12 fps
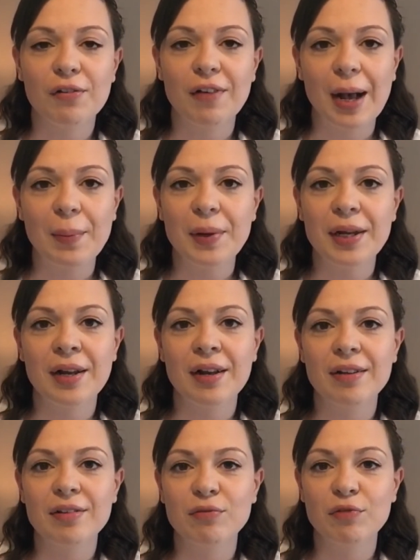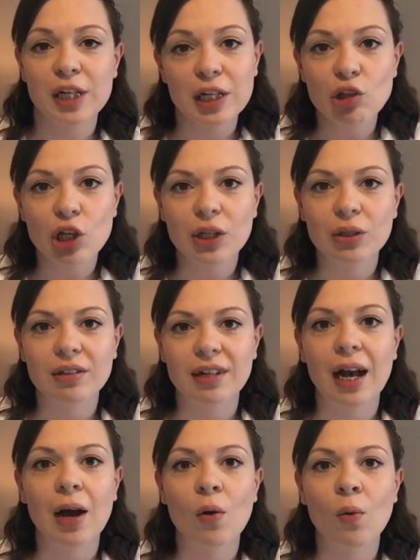of happiness, really chilled
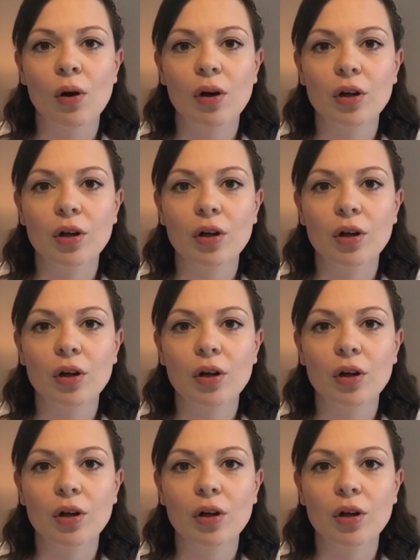out.